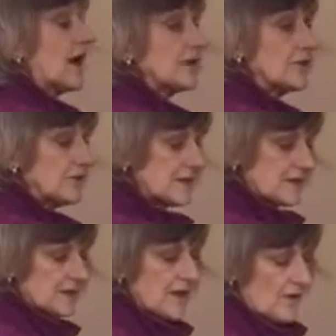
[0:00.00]
and you need
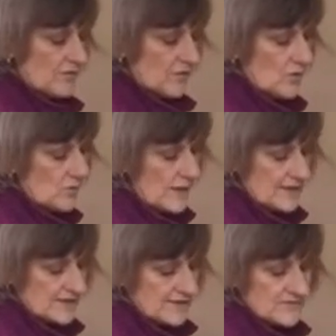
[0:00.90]
enough
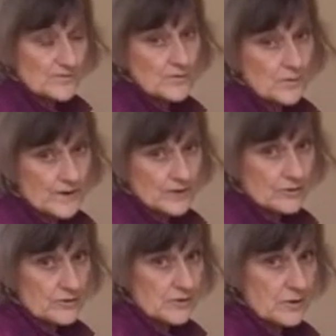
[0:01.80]
always for when you're
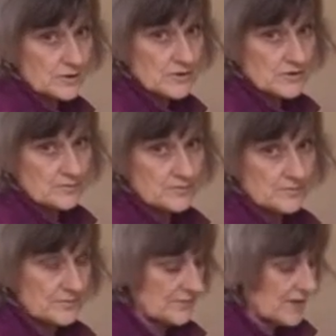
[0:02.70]
on the bottom
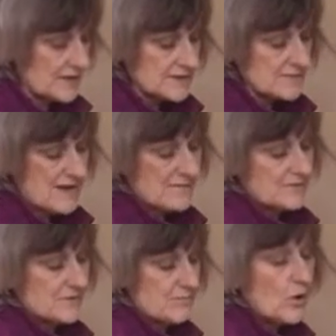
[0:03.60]
to be able
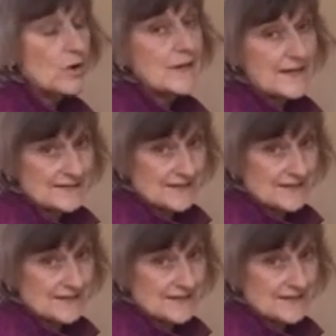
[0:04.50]
to pull it